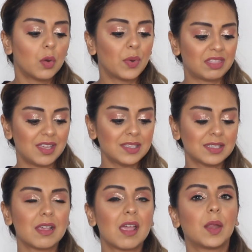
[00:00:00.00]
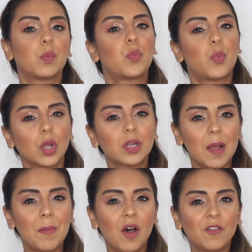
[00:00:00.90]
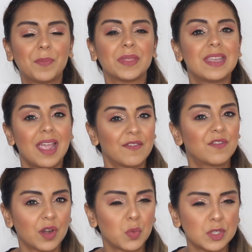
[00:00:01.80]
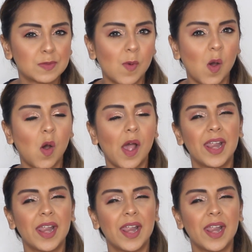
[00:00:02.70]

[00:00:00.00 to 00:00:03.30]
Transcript: With this, it would come off, but the effort was more.